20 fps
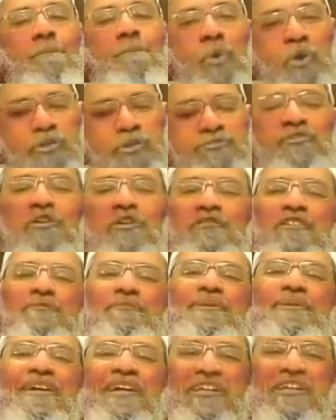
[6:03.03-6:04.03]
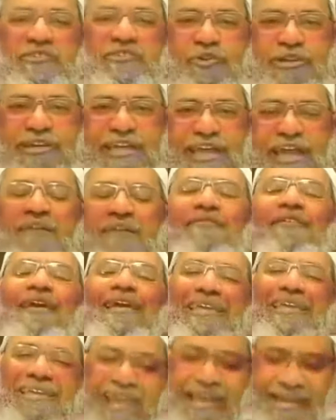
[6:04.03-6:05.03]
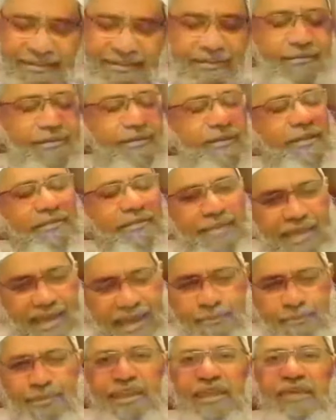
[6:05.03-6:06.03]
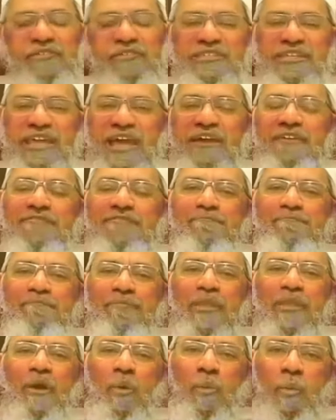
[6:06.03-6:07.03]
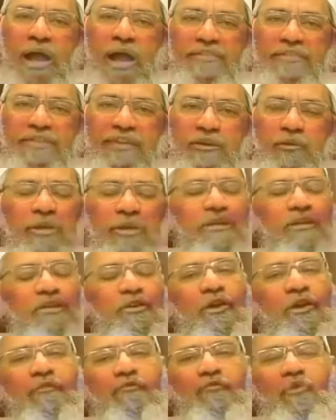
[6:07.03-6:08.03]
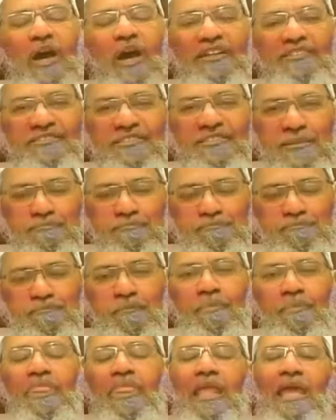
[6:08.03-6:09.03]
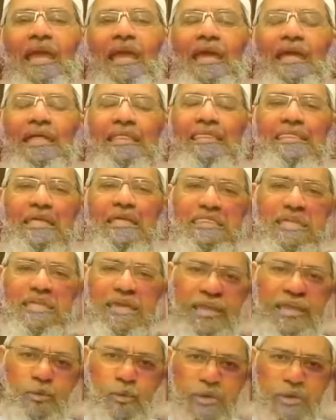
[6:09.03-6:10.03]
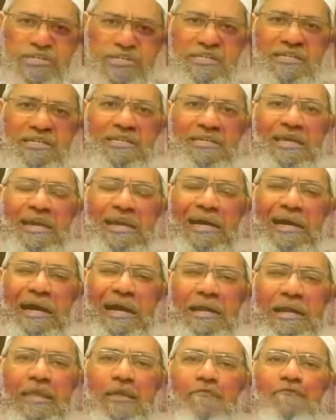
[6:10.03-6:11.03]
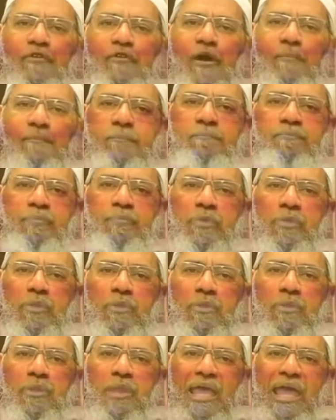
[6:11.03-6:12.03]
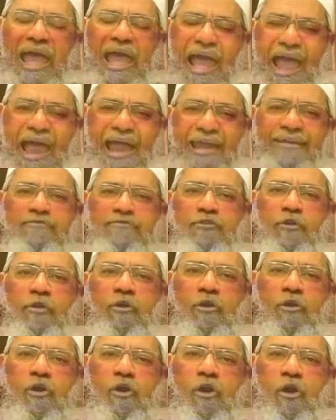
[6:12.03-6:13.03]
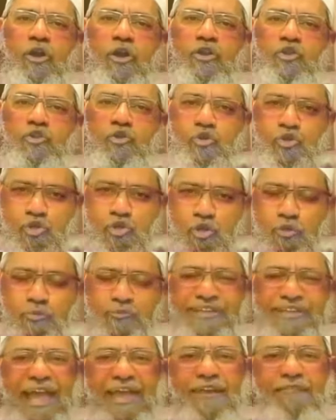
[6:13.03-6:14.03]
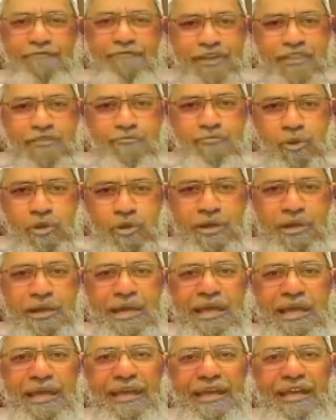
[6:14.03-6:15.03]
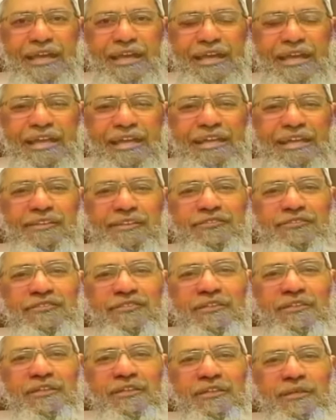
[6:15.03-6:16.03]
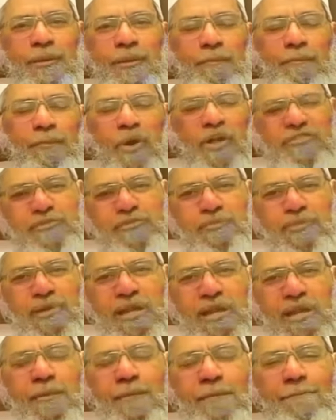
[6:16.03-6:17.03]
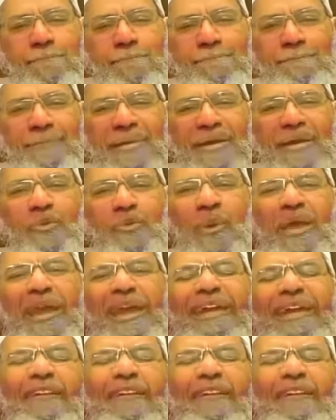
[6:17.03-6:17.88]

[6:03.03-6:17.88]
most of the speakers don't have, yet there are many which have. Why they do it, you have to ask them. The second question, earning from ads on YouTube and Facebook is possible, but very